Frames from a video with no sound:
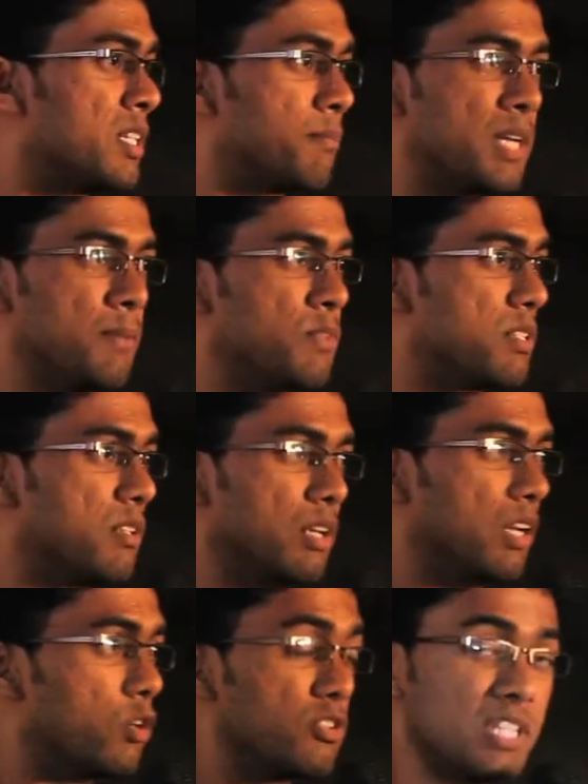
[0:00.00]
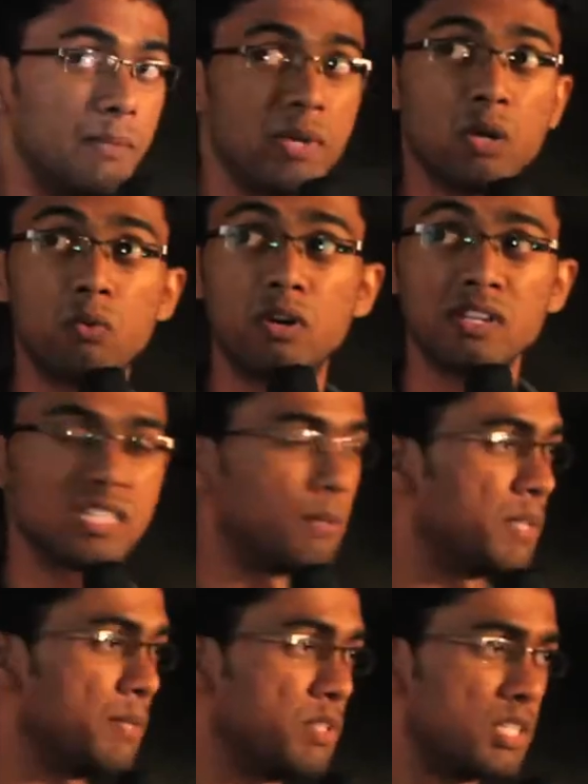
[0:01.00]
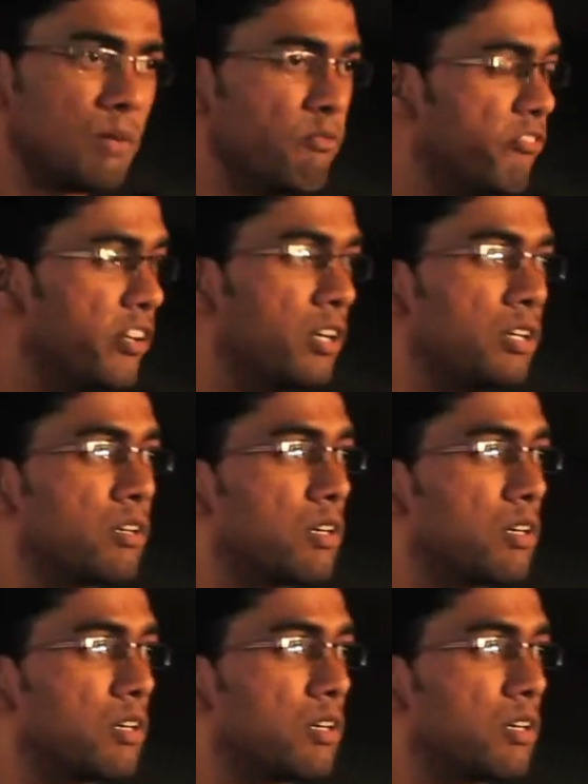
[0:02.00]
sometimes sepia works, sometimes some weird